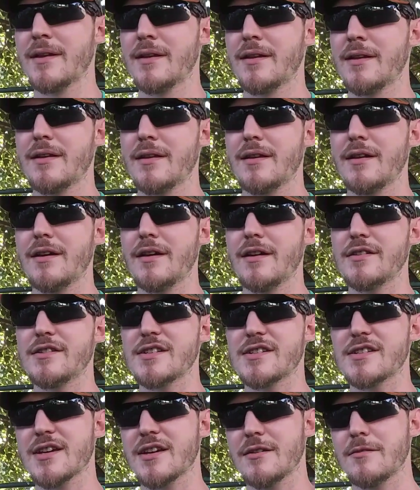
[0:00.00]
just to come
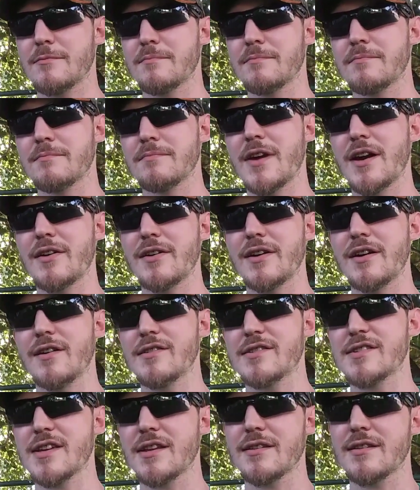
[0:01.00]
out here, sit at
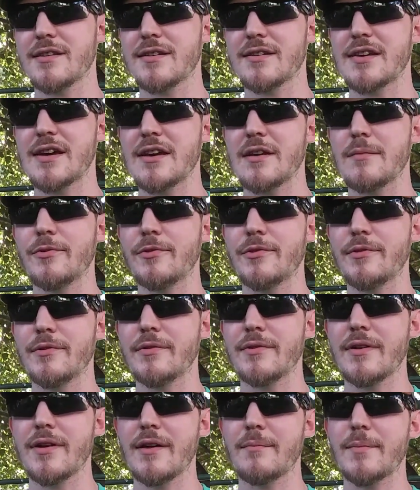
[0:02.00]
the table, have my
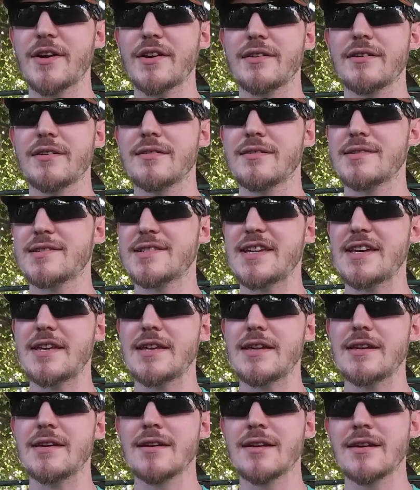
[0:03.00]
tea or